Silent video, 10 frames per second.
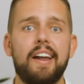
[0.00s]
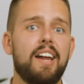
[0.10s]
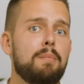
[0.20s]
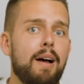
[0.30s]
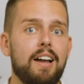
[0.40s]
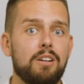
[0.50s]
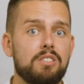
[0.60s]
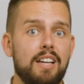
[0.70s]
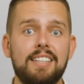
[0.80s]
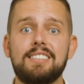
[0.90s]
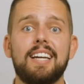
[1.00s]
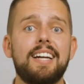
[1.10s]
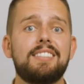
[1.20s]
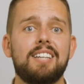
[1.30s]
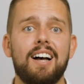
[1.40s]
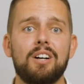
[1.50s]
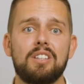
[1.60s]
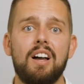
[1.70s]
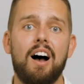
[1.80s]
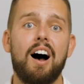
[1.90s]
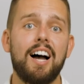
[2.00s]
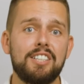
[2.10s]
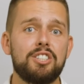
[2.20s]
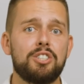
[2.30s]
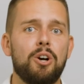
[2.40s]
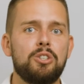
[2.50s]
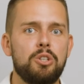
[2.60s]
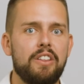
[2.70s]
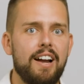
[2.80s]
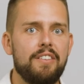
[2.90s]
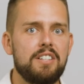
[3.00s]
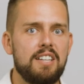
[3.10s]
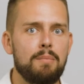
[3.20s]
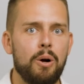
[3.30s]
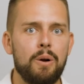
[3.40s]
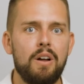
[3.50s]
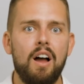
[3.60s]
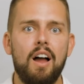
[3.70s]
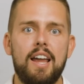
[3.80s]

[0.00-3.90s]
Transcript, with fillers: emails, and details I just showed you there in the demo,